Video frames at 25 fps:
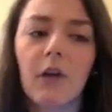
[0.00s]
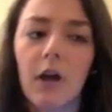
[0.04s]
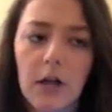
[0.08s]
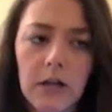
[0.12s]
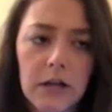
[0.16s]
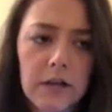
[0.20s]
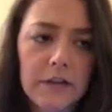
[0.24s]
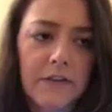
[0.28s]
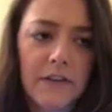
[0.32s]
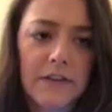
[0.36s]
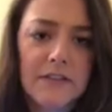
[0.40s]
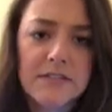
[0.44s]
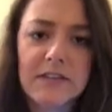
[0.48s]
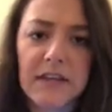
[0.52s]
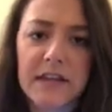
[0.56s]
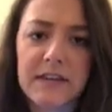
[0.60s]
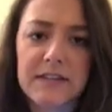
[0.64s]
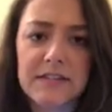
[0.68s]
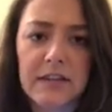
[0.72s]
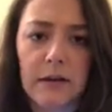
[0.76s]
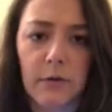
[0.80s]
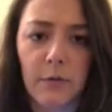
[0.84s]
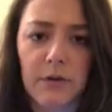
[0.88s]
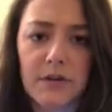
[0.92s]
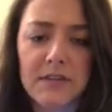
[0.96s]
all of these
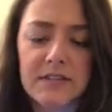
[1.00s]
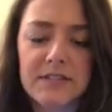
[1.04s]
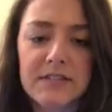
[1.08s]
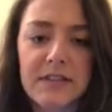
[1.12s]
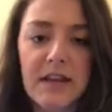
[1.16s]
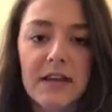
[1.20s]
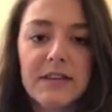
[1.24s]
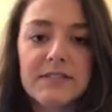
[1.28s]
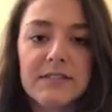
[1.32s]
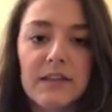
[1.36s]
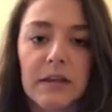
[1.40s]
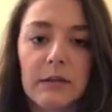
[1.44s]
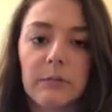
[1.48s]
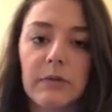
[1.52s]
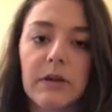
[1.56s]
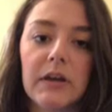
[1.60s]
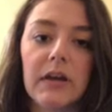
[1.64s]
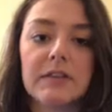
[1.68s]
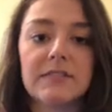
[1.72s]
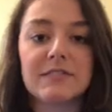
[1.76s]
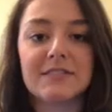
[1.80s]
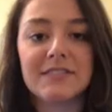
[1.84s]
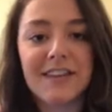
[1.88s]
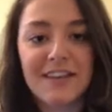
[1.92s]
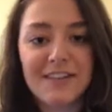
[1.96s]
things that we're discussing,
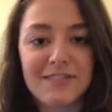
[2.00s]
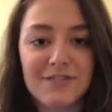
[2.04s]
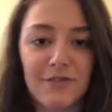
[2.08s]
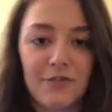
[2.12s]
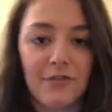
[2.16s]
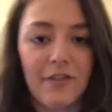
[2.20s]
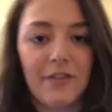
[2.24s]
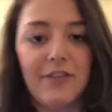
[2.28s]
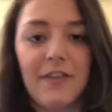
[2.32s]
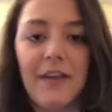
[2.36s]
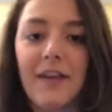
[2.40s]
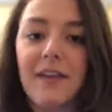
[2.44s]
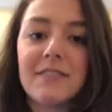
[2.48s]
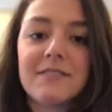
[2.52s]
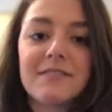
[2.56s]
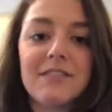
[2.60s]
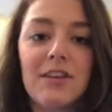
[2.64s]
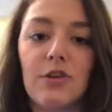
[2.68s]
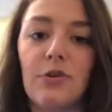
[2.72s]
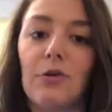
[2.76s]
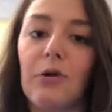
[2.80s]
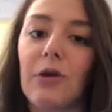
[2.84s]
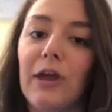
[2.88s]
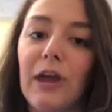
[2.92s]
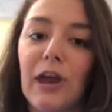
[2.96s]
because these are the things that
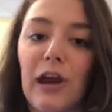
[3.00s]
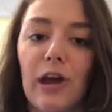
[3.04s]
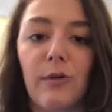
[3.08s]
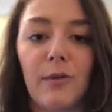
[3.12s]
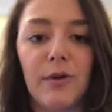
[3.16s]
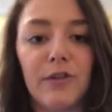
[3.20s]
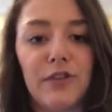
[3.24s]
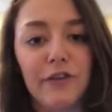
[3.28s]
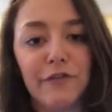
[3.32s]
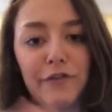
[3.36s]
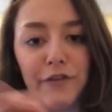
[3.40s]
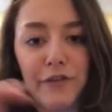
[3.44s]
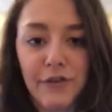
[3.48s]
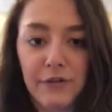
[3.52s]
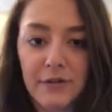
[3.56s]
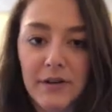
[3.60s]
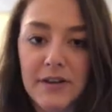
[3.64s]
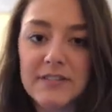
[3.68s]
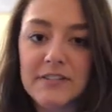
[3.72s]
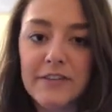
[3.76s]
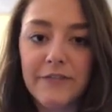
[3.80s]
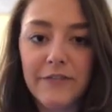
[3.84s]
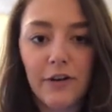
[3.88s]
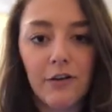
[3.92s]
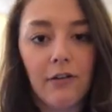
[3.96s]
you can carry with you for the
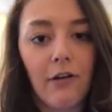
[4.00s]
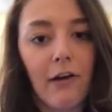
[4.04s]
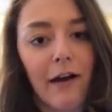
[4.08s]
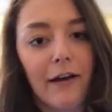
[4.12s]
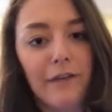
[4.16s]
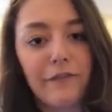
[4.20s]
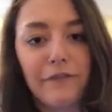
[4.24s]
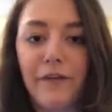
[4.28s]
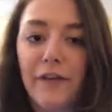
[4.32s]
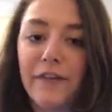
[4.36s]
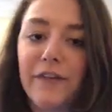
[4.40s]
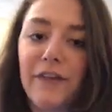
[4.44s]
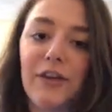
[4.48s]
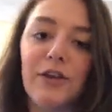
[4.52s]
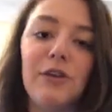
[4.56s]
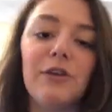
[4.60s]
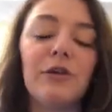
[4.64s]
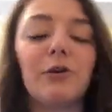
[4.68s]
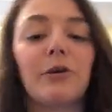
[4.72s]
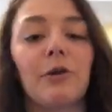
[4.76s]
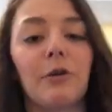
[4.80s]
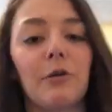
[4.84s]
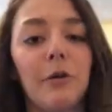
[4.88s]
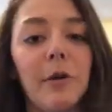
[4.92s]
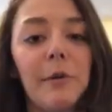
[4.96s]
rest of your life, and that
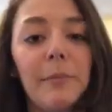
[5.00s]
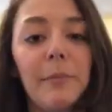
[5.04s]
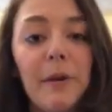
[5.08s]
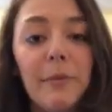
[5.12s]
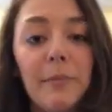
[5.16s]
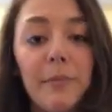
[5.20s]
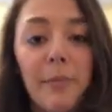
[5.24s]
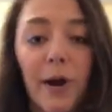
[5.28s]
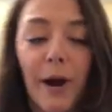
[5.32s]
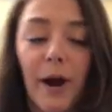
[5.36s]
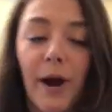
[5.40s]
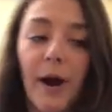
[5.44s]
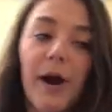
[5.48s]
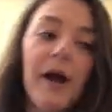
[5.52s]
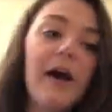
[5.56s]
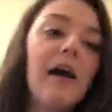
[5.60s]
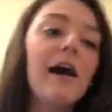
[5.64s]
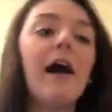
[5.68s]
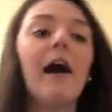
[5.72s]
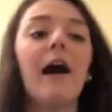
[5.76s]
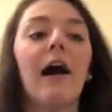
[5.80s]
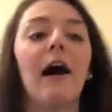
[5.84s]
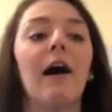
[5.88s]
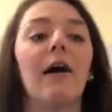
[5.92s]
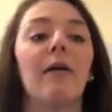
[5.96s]
you can remember
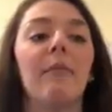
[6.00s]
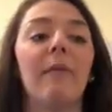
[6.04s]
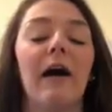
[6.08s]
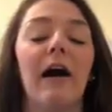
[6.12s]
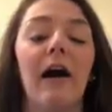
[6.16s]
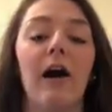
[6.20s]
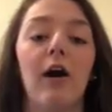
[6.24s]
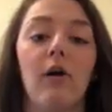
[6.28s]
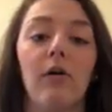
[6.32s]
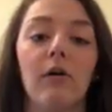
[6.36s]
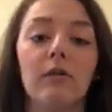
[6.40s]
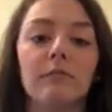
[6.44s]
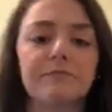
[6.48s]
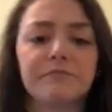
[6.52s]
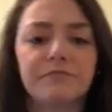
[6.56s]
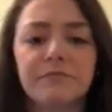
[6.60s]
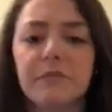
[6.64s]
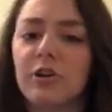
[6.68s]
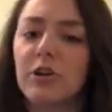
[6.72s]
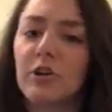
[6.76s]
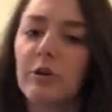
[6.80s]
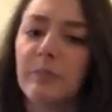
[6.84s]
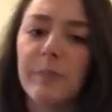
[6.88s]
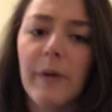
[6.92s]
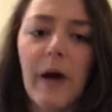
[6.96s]
about
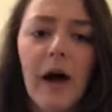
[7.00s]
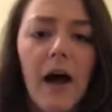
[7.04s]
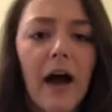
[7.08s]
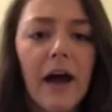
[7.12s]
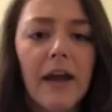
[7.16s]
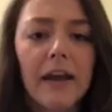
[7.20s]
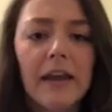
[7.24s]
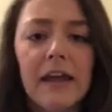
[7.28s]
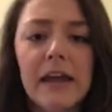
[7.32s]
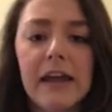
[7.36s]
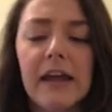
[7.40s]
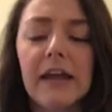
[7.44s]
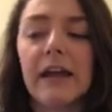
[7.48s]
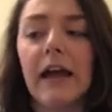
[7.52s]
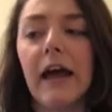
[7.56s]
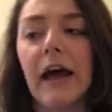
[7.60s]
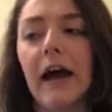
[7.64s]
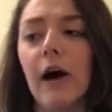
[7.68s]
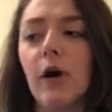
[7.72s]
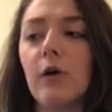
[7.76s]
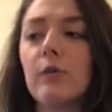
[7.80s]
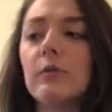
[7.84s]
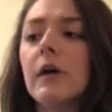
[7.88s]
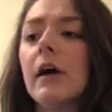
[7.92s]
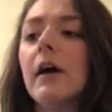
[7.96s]
your body and
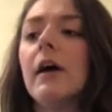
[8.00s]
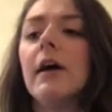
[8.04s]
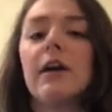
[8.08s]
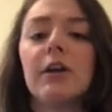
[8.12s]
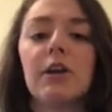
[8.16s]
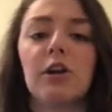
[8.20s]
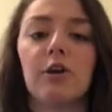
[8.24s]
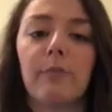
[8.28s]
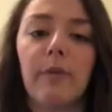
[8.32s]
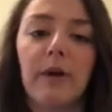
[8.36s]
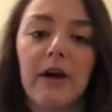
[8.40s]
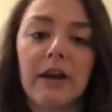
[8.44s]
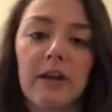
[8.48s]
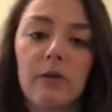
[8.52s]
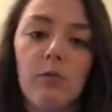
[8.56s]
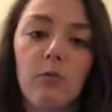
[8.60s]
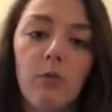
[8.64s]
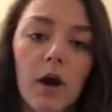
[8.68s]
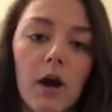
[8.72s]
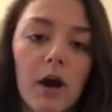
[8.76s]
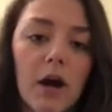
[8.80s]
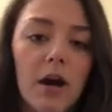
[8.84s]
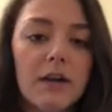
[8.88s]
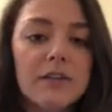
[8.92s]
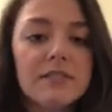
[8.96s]
how your body
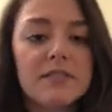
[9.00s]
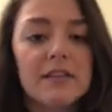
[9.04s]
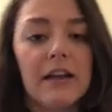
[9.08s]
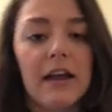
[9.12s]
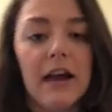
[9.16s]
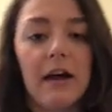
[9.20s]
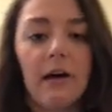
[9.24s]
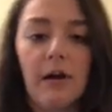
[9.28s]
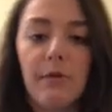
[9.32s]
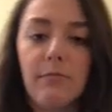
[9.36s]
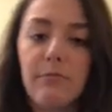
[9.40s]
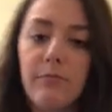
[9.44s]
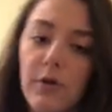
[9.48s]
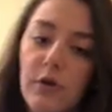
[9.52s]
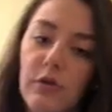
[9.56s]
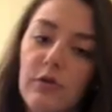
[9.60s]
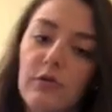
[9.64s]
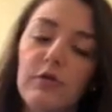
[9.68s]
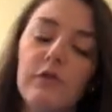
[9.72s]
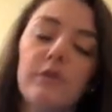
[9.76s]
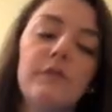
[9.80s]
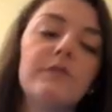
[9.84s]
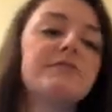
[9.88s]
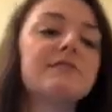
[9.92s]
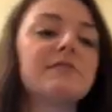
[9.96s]
works and how it
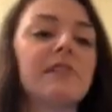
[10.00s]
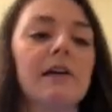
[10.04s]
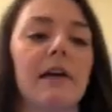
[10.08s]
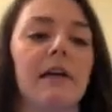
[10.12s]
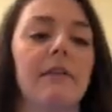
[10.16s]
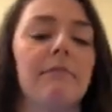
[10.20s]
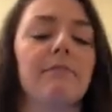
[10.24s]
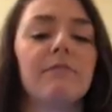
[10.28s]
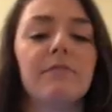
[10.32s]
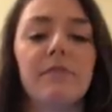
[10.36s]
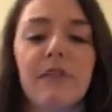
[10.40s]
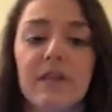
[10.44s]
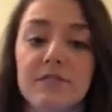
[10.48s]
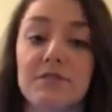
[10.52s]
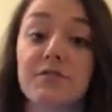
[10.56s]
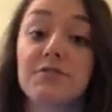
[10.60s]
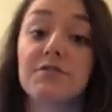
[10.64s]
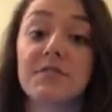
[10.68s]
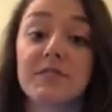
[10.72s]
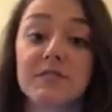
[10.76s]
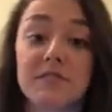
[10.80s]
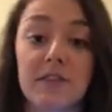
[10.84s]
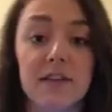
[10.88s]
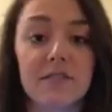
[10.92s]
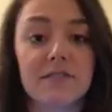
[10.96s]
moves, and these are
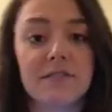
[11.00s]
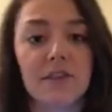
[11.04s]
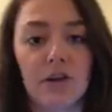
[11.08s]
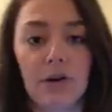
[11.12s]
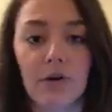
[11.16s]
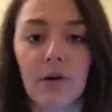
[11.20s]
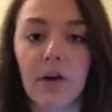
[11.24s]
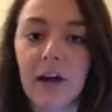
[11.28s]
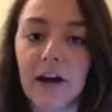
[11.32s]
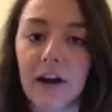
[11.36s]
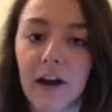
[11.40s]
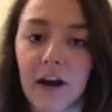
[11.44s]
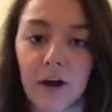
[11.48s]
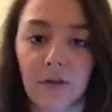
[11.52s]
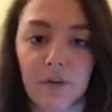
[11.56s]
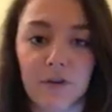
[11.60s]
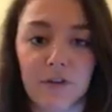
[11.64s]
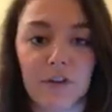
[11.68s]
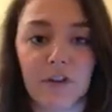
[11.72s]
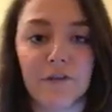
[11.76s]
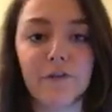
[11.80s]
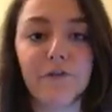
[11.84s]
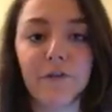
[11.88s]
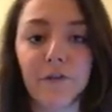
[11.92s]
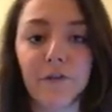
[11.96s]
just things that you can carry with you